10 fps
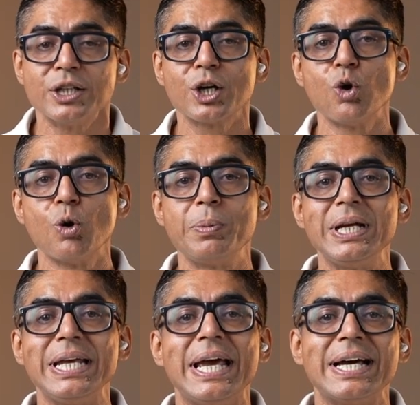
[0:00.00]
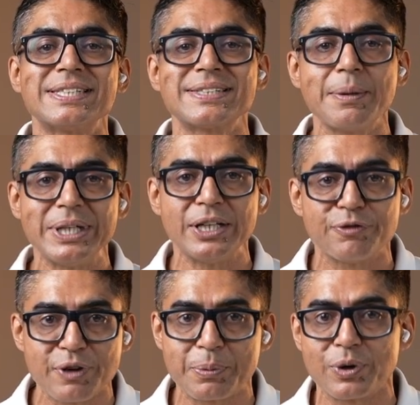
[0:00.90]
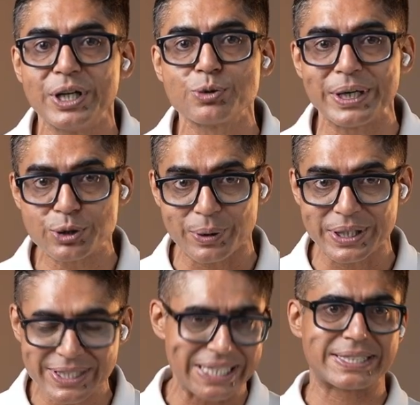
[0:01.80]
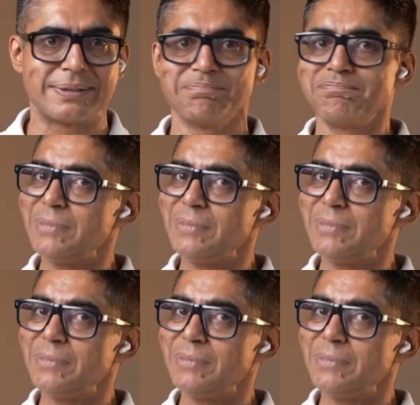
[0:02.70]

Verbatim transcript: the Global AI Summit in February 2026.